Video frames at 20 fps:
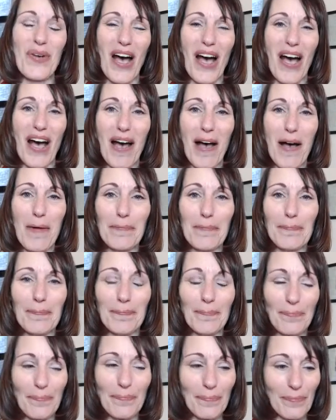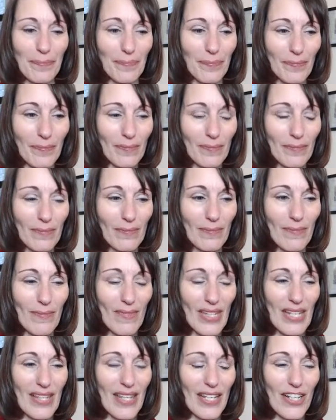
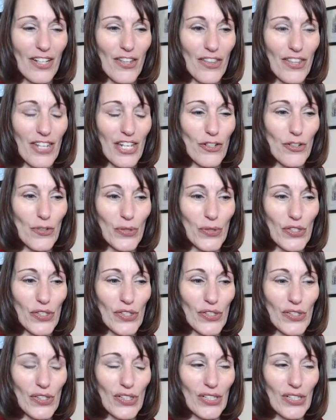the cathedral.